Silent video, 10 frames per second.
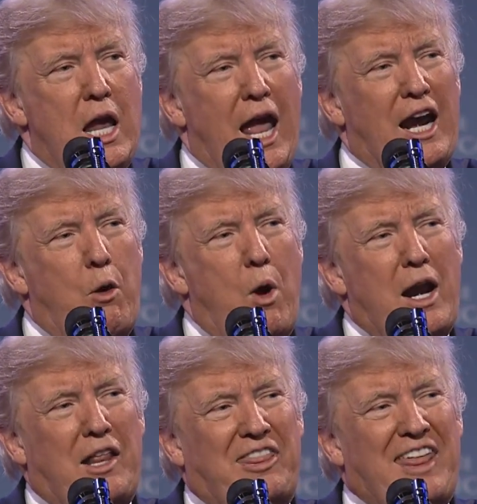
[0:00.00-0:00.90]
And I
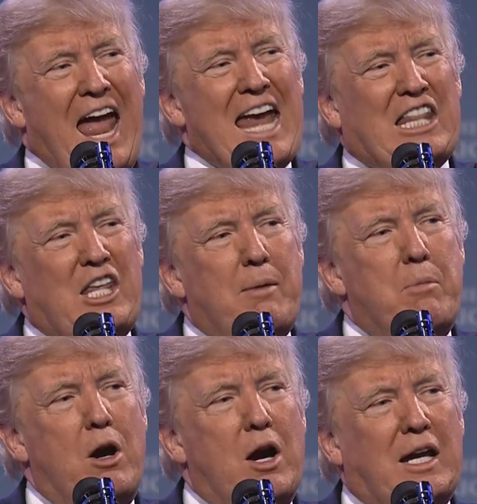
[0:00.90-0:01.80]
want to thank the
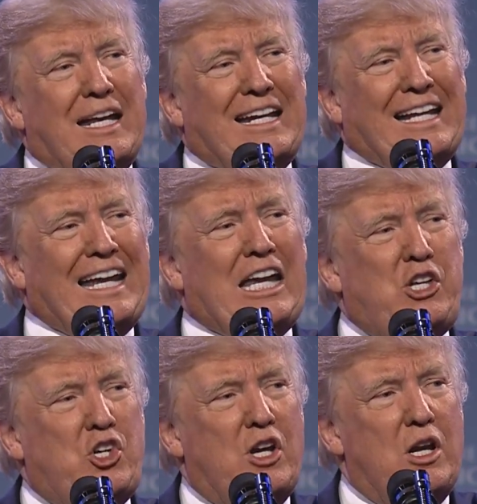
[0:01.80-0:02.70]
American
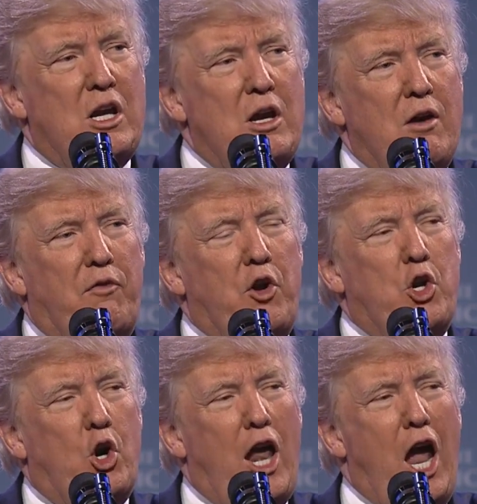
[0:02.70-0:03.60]
Legion for
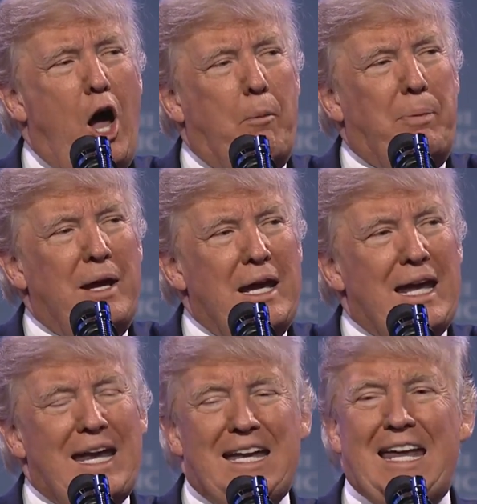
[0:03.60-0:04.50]
your help
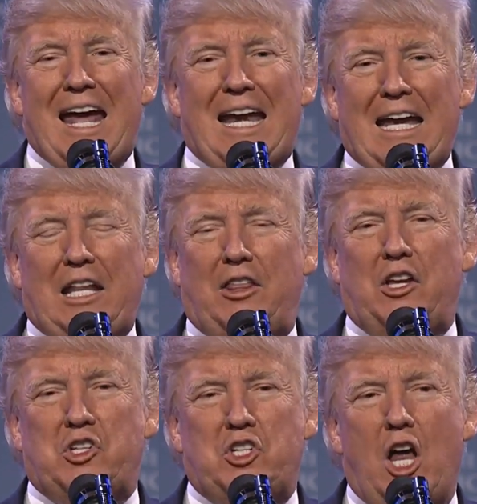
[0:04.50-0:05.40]
in getting
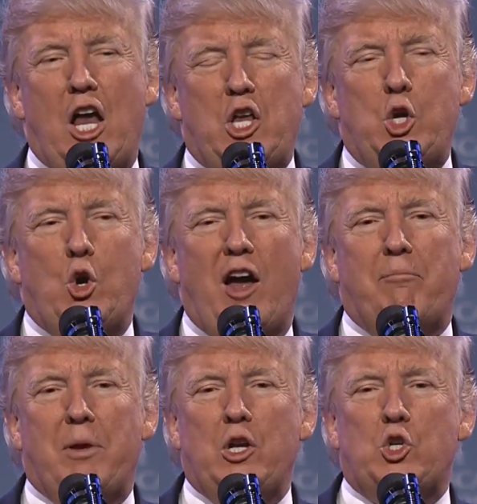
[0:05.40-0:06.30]
this done. You
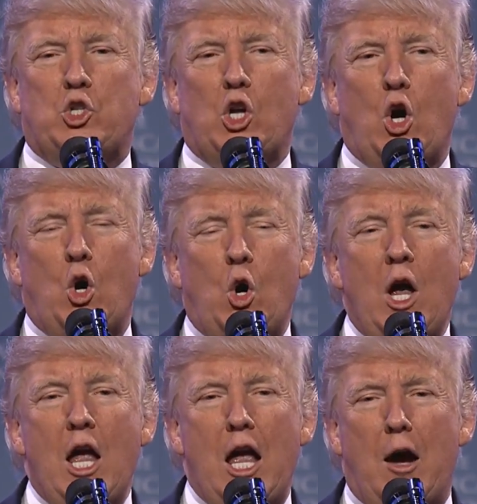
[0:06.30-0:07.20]
have been so
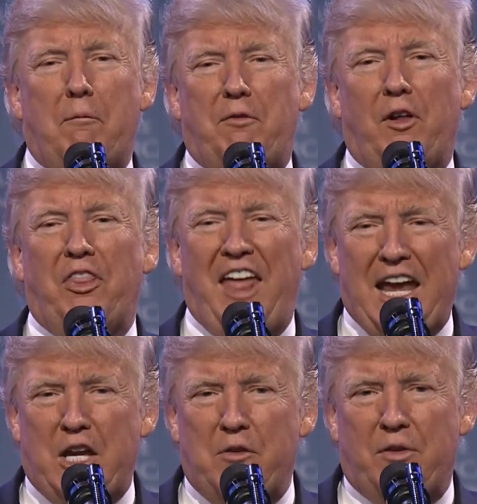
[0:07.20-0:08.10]
helpful.
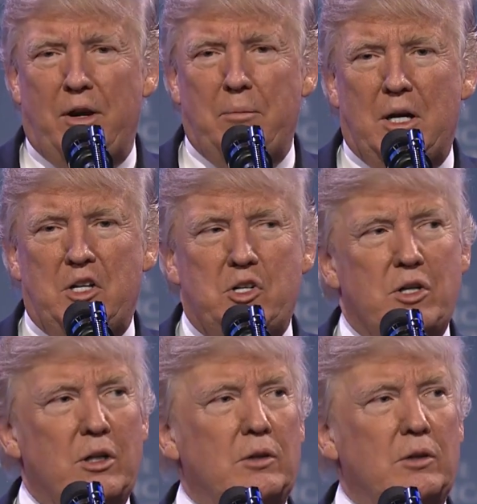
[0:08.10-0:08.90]
Thank you very much.